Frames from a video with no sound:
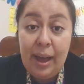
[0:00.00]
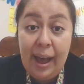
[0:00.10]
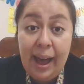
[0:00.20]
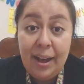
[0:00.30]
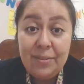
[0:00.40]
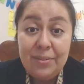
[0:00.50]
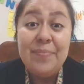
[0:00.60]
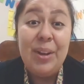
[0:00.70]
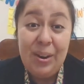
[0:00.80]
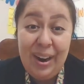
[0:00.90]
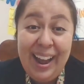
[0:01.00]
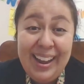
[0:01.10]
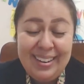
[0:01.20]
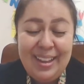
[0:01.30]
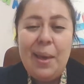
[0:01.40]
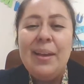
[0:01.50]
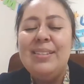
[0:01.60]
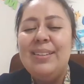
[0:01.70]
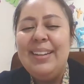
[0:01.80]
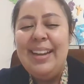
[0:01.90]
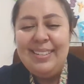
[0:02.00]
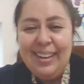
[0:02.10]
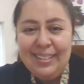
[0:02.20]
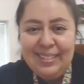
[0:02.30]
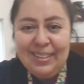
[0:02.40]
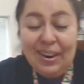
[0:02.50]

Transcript: you have. All right, so let's get